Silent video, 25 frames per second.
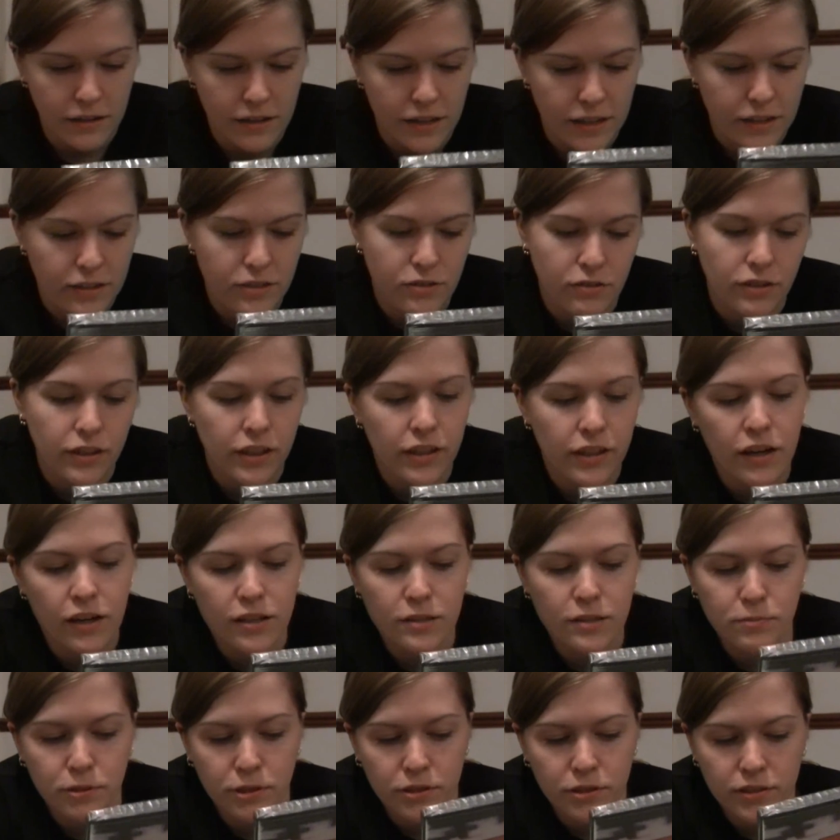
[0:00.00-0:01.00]
Like 2
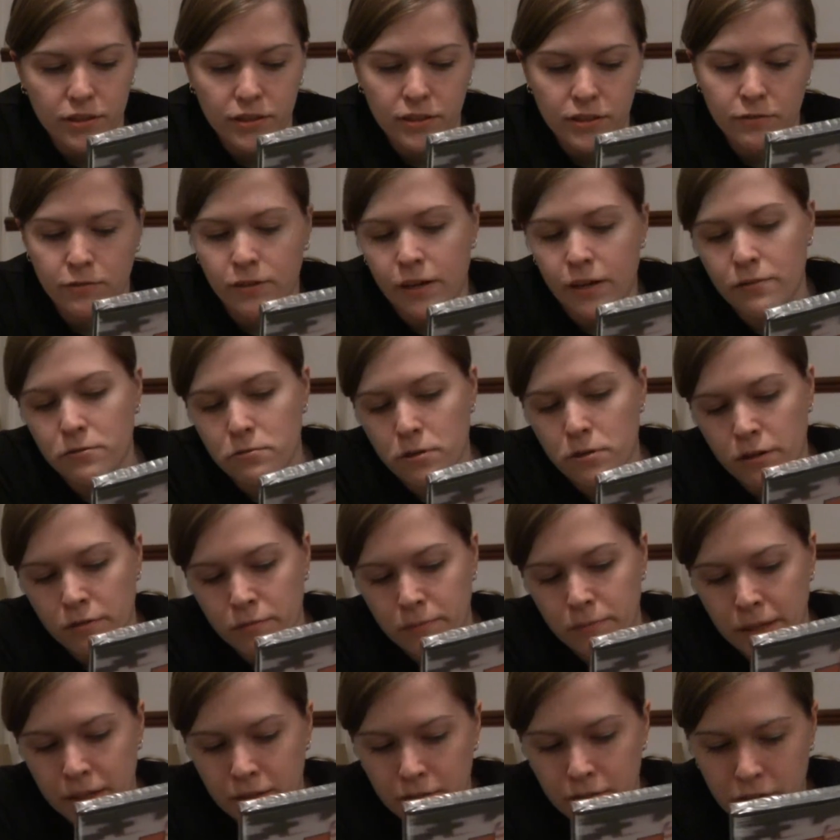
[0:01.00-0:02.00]
GHz processor,
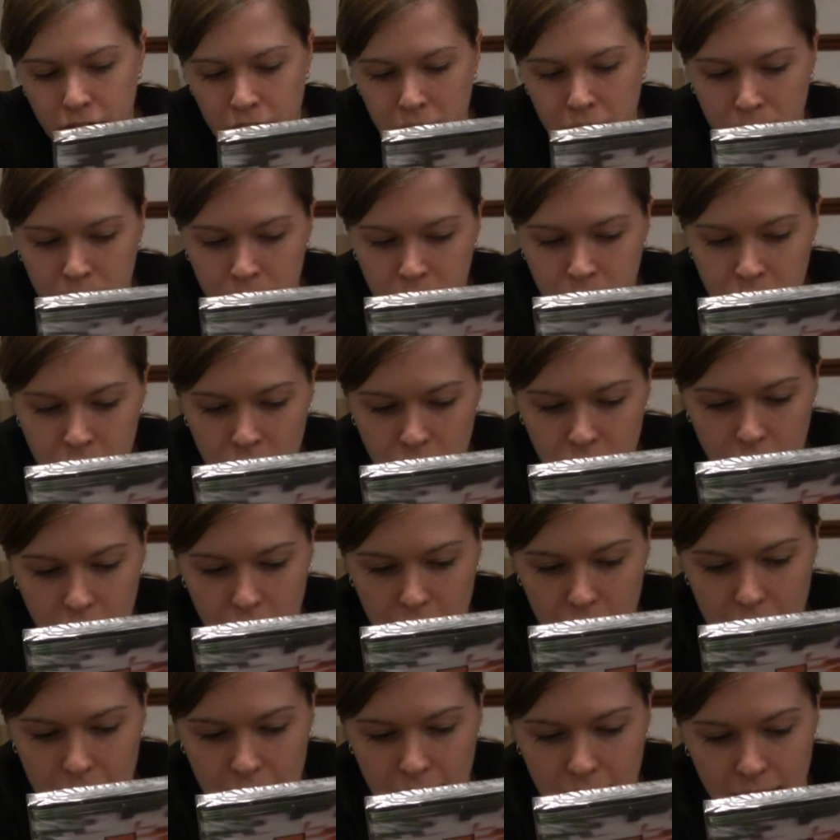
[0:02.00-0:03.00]
512 meg of RAM,
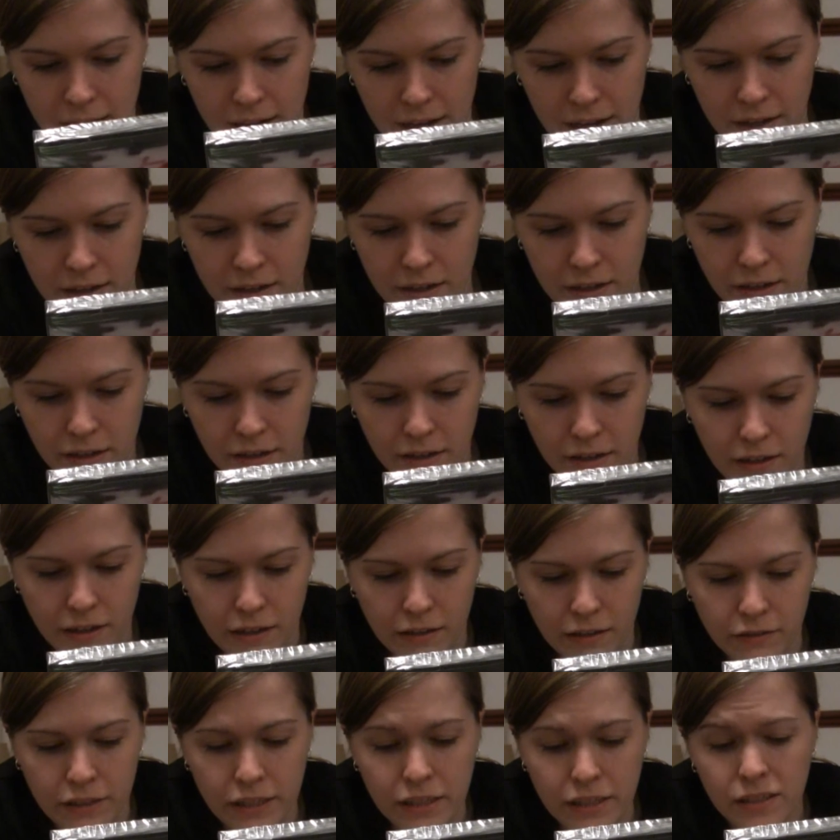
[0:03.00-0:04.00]
and
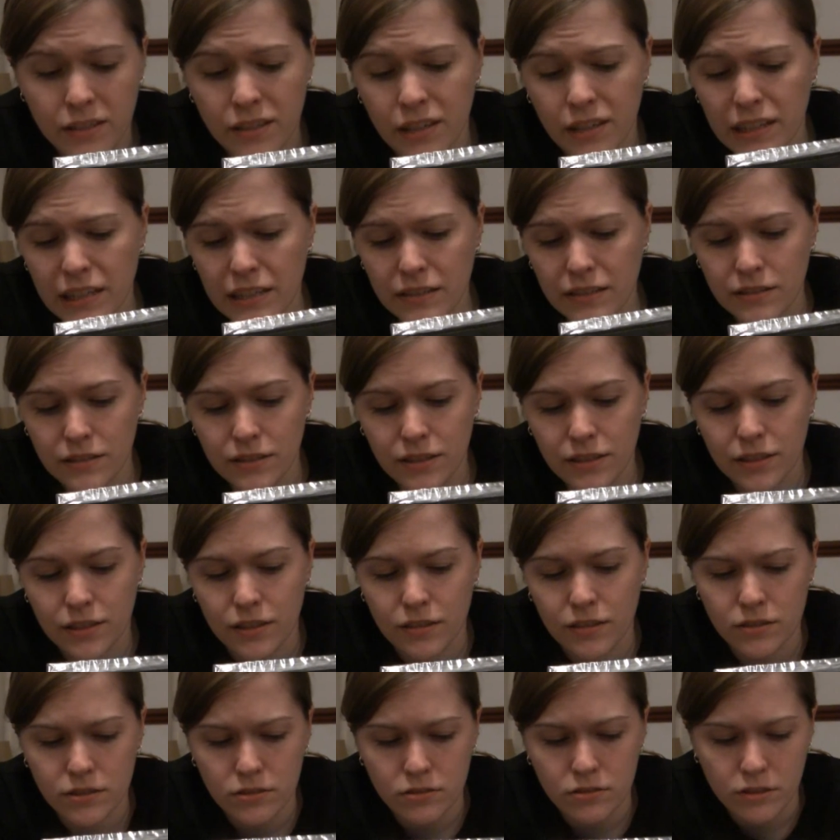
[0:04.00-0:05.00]
a Radeon
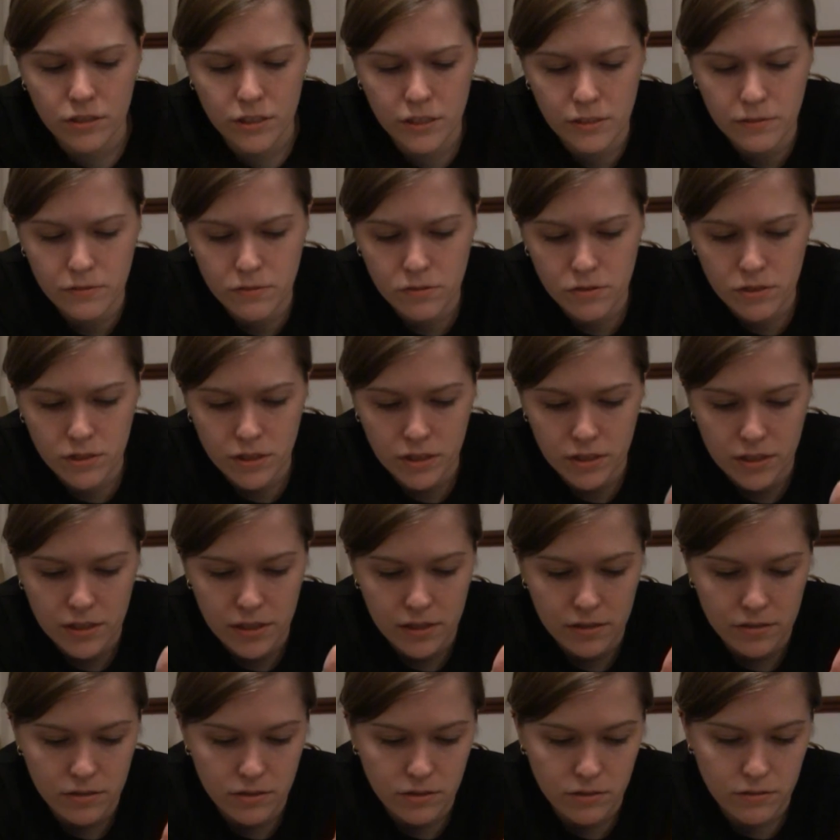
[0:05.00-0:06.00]
9600 or a GeForce
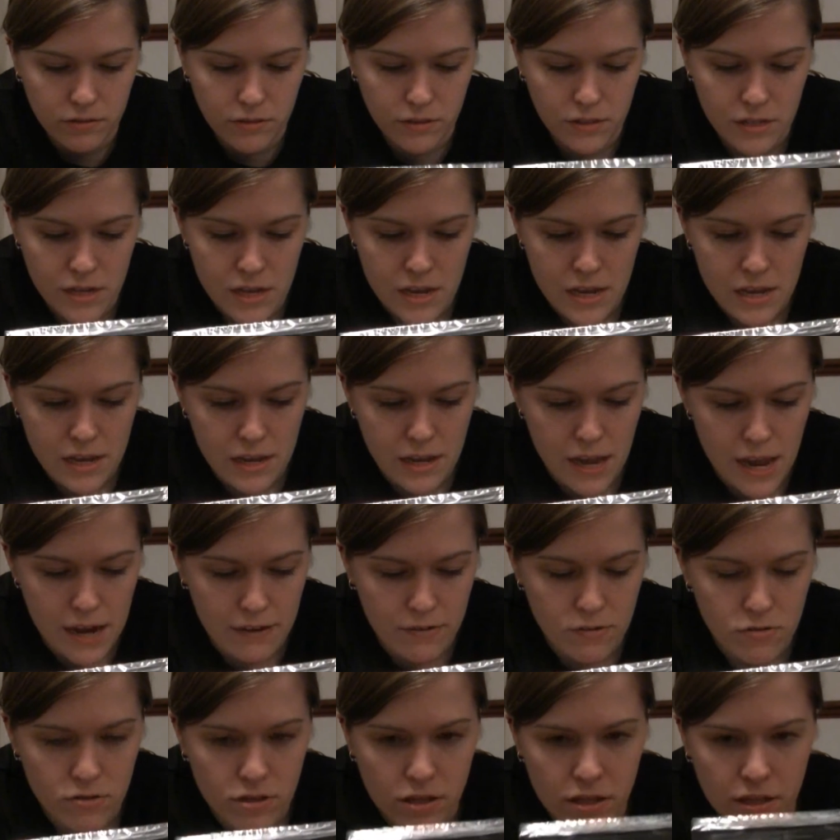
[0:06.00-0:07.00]
6200, and
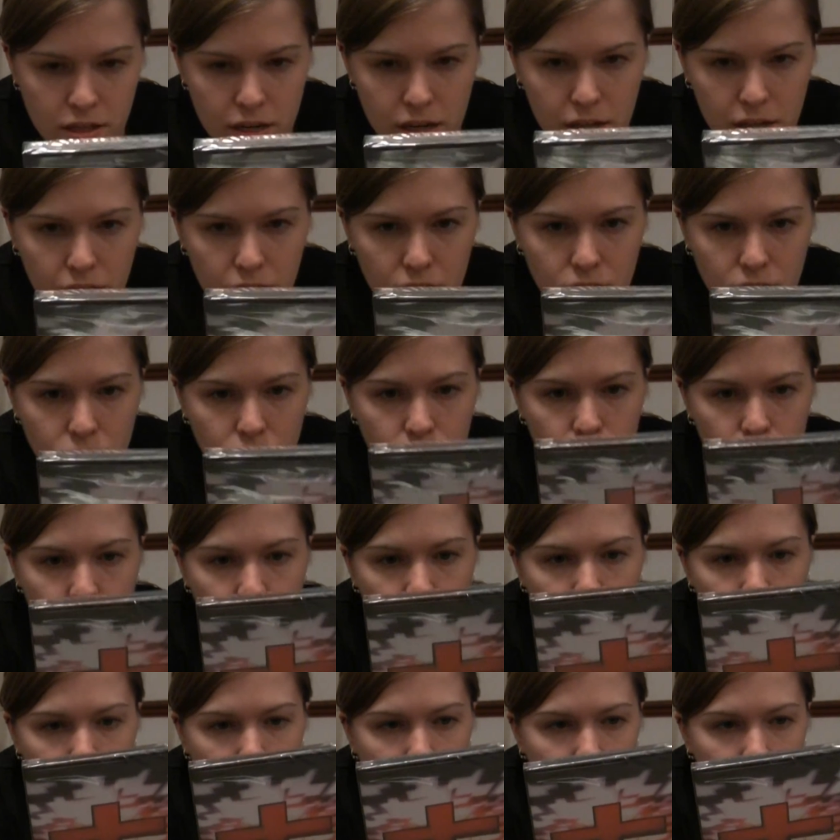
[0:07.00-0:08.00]
of course internet connection
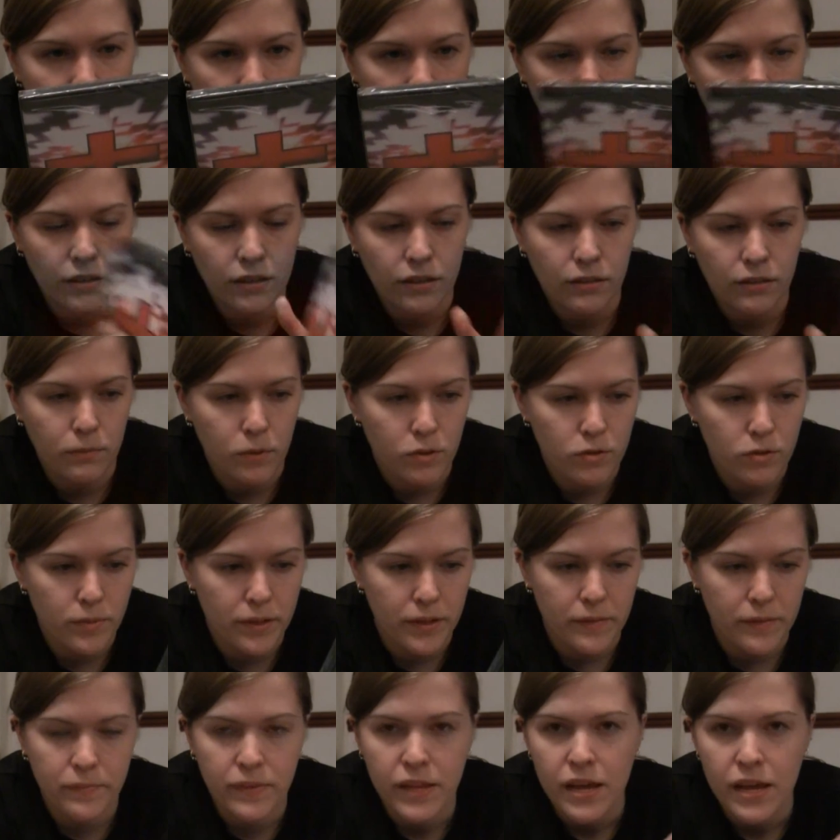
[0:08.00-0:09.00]
for playing
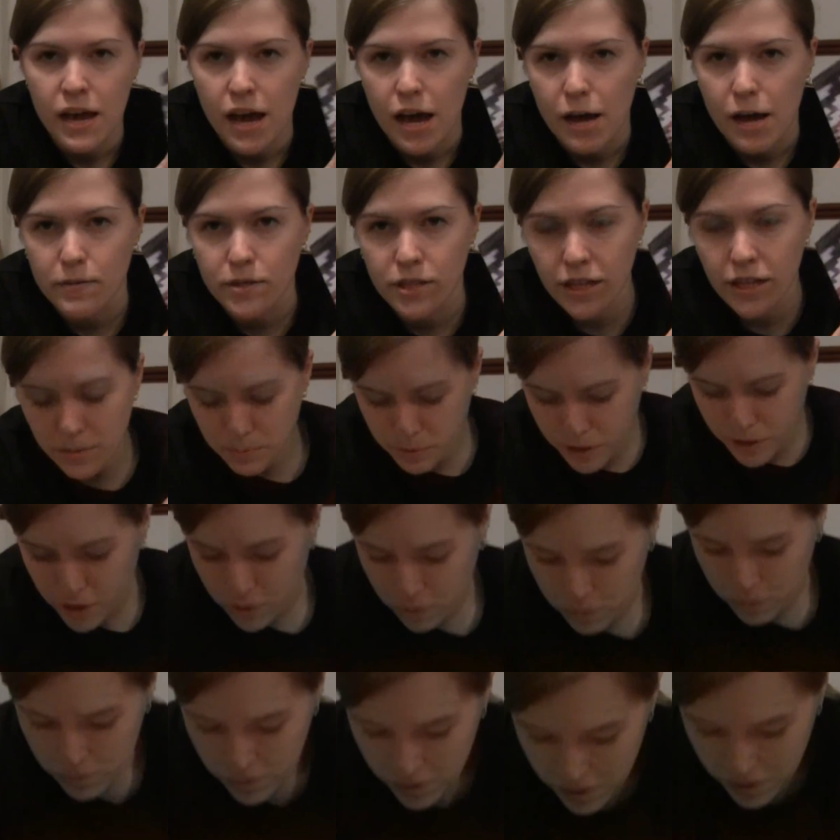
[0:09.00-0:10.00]
multiplayer. So that's pretty
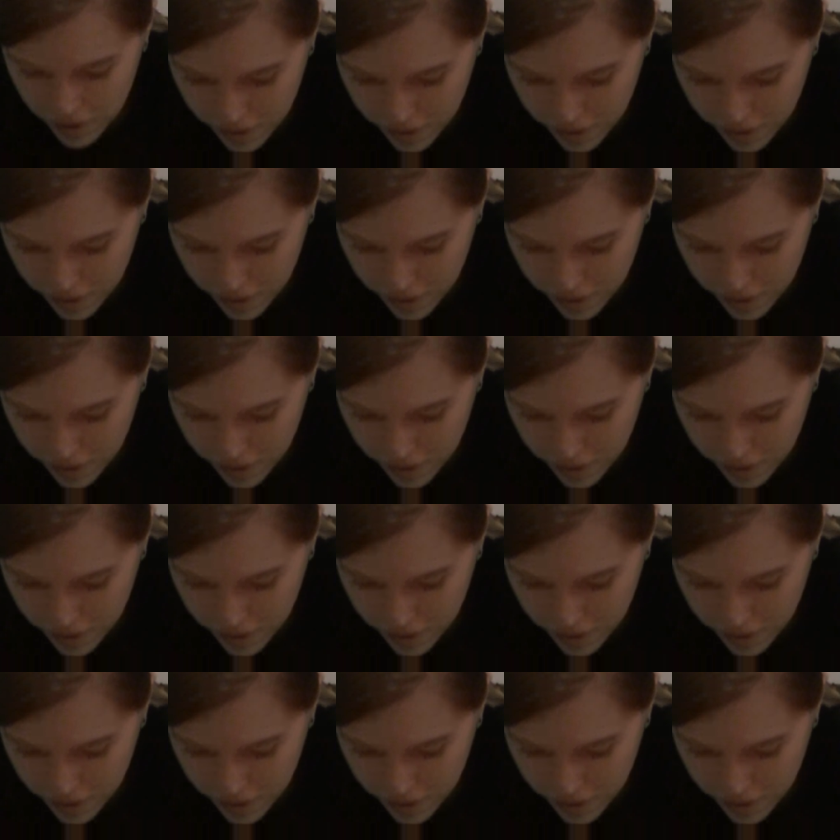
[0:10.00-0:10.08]
cool.